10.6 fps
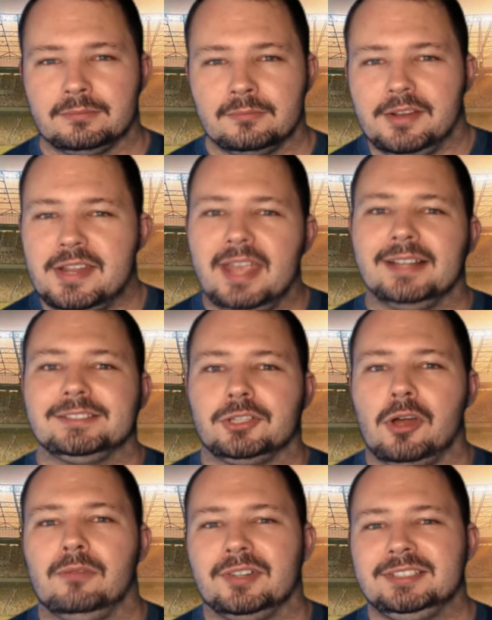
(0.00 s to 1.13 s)
The next
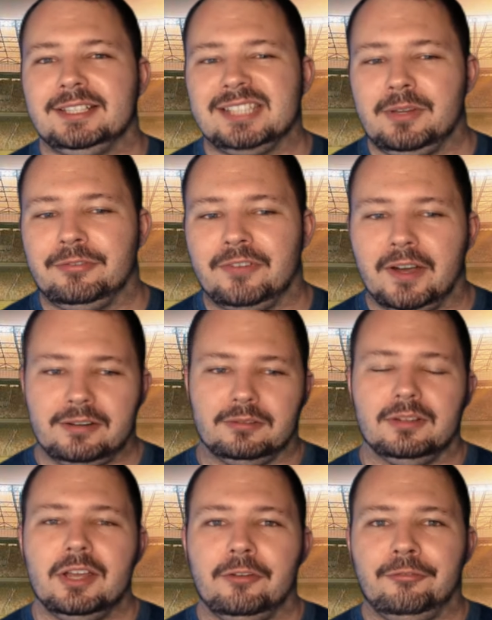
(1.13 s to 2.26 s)
Conference League semi-final.
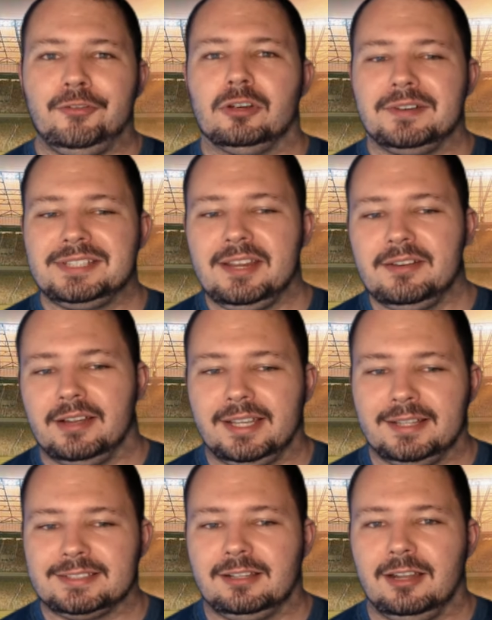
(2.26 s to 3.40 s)
Fiorentina
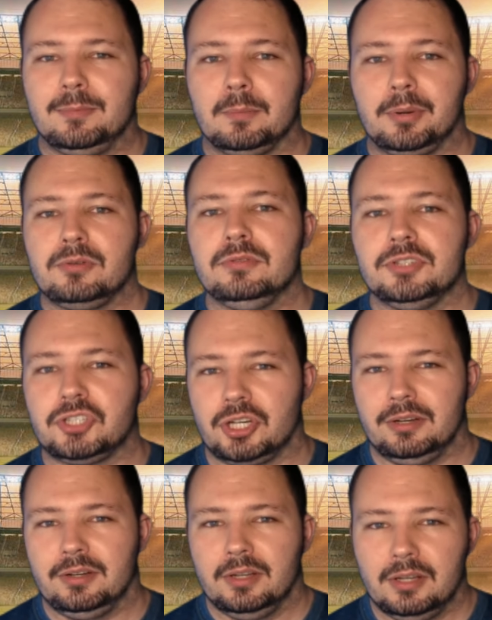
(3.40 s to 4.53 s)
against Club Bruges.
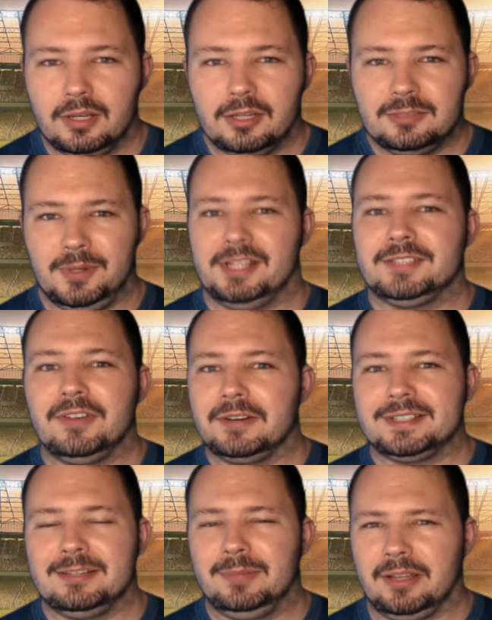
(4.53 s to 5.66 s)
To put this very
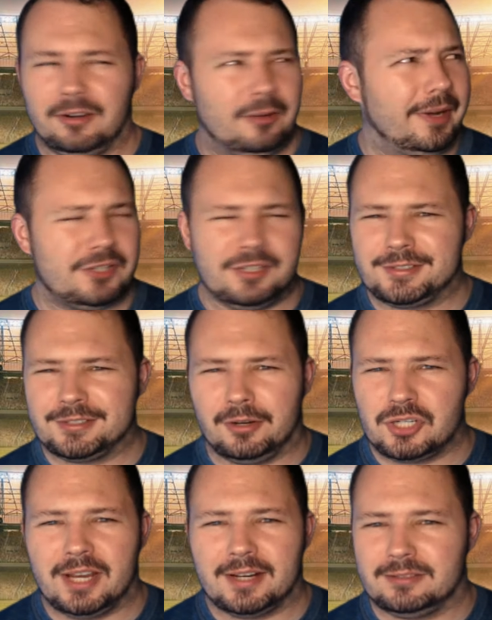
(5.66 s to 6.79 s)
simply, I don't know why I just did a
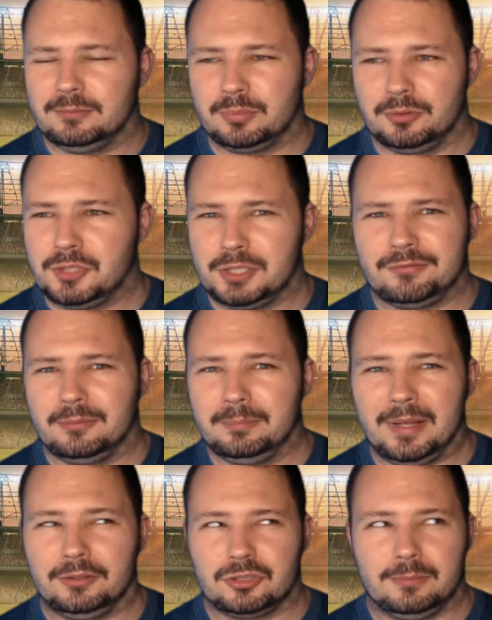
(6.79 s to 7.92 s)
Scottish accent. Bruges is from
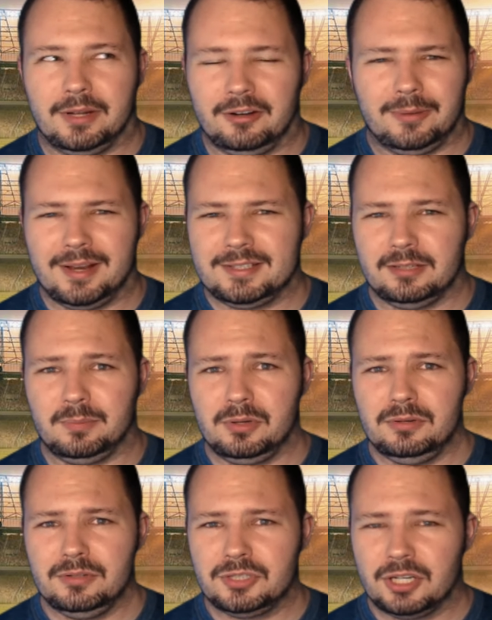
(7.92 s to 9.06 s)
Belgium. I don't know why I said
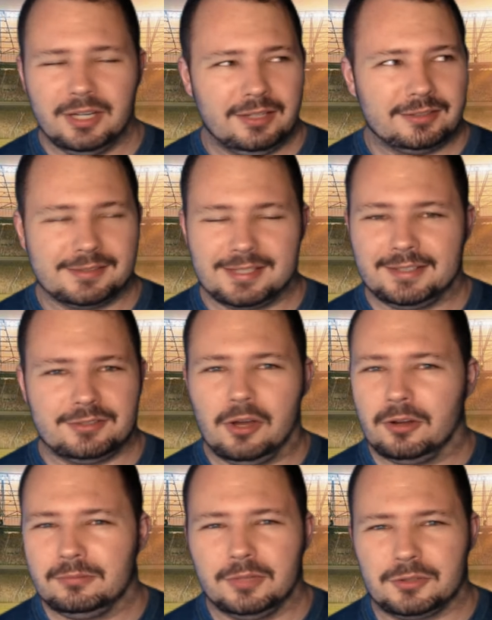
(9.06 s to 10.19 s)
Bruges, because that's
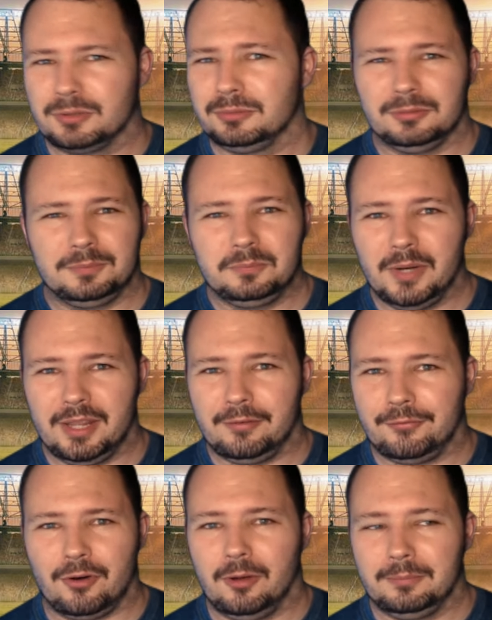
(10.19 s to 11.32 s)
not at all where they're
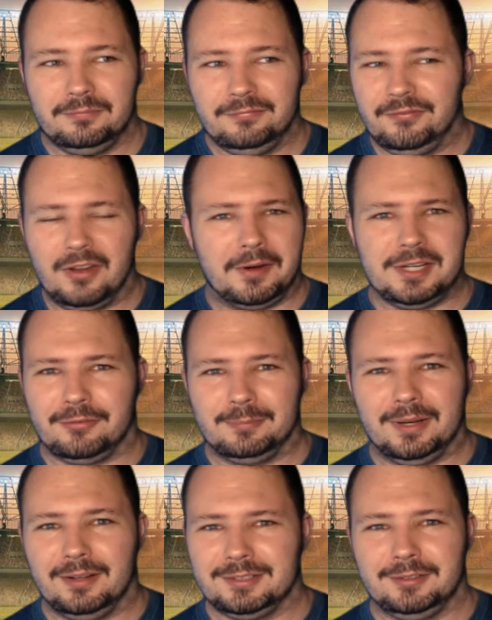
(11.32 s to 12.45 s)
from. Very different
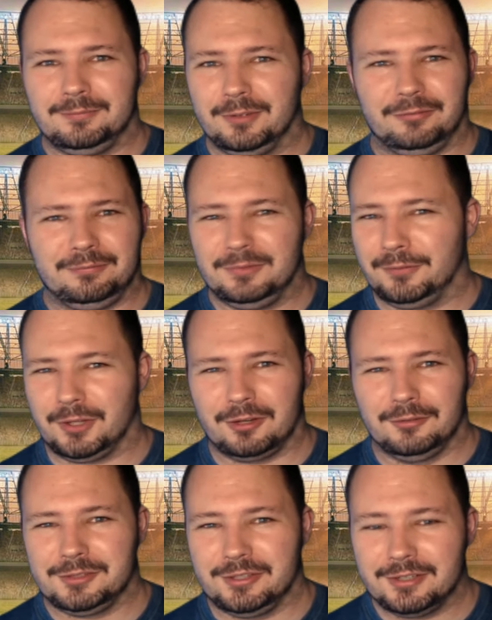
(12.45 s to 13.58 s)
parts of the of, of the
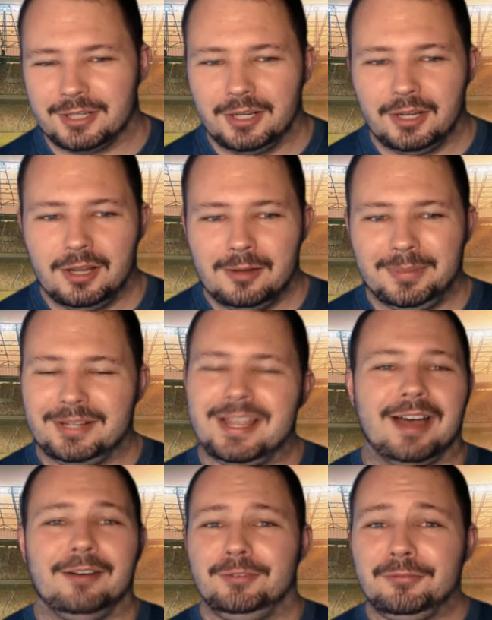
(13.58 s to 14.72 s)
continent. But uh,
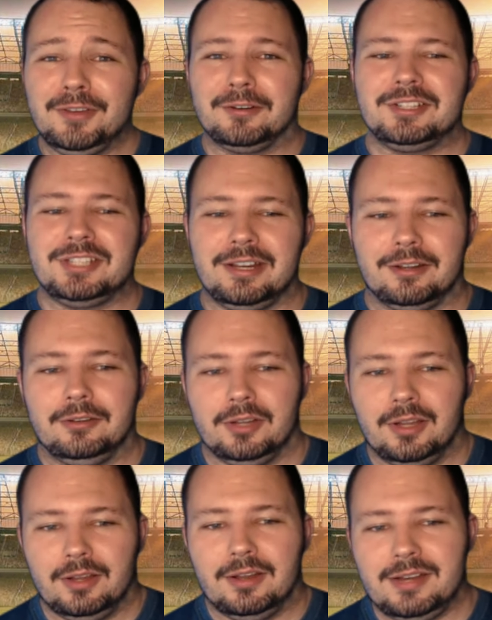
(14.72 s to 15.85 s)
yeah, for Fiorentina,
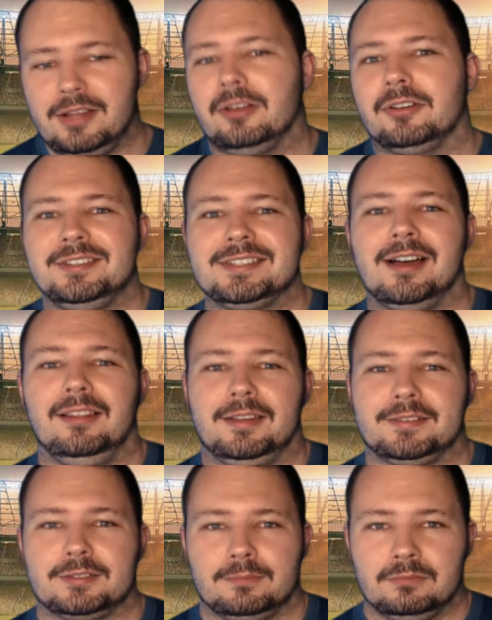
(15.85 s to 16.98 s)
Nico
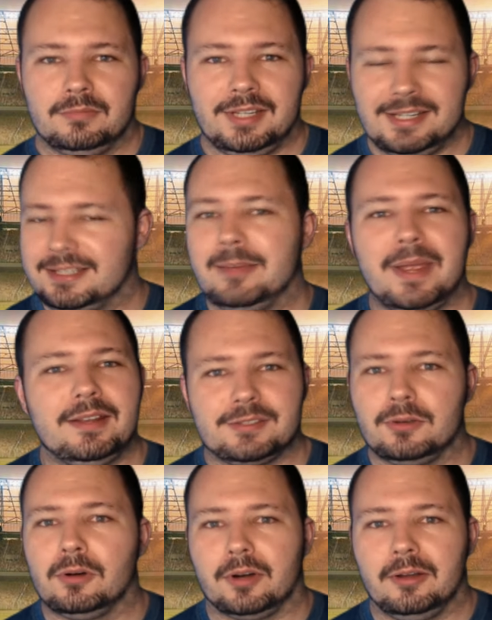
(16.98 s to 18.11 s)
Gonzalez, he's their main
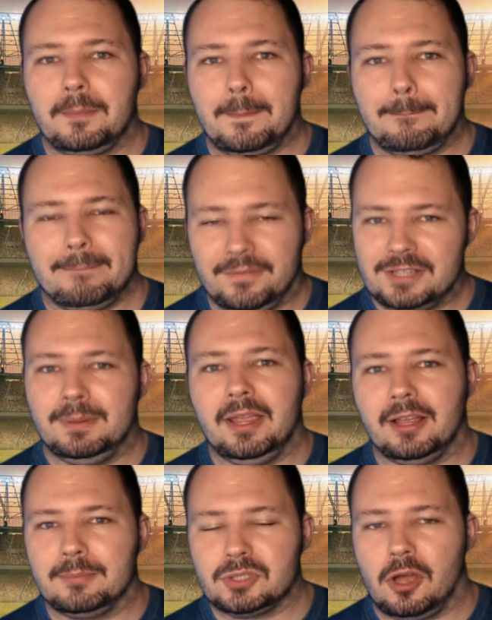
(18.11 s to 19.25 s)
scorer. If he's
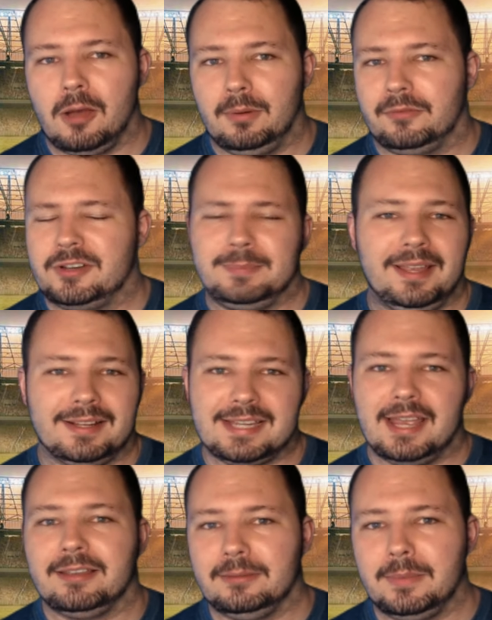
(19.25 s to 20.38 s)
playing up top or if he's playing
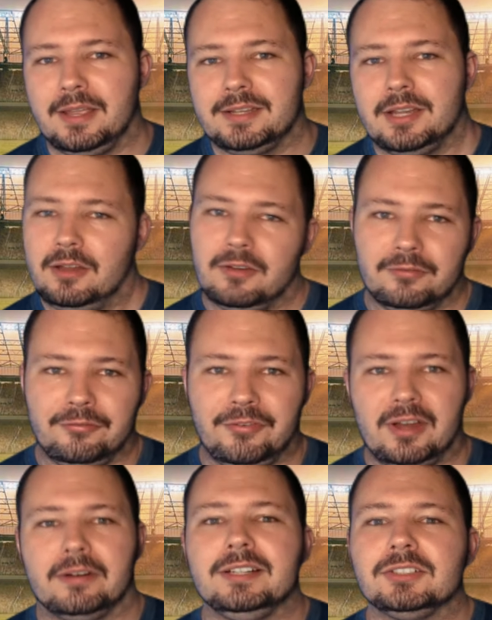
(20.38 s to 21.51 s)
attacking mid,
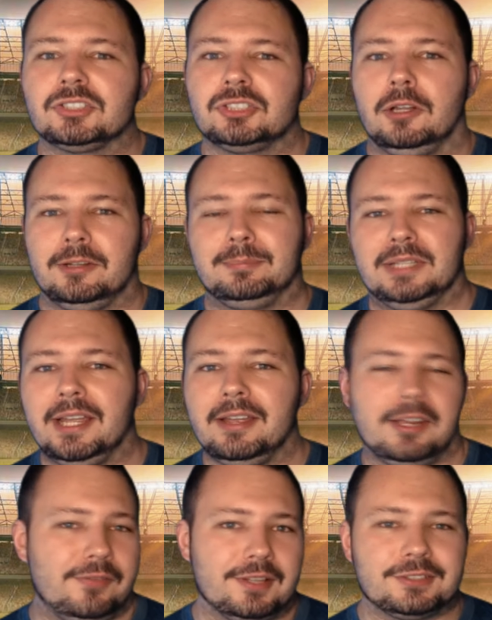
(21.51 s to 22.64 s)
very solid player.
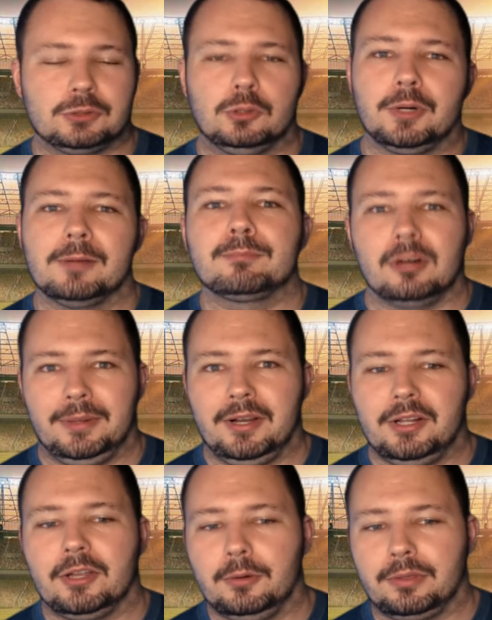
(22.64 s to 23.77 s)
If they're scoring, probably going
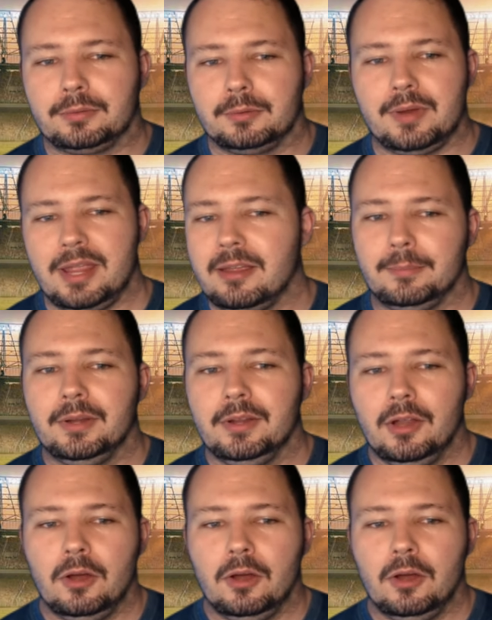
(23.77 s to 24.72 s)
to go through him.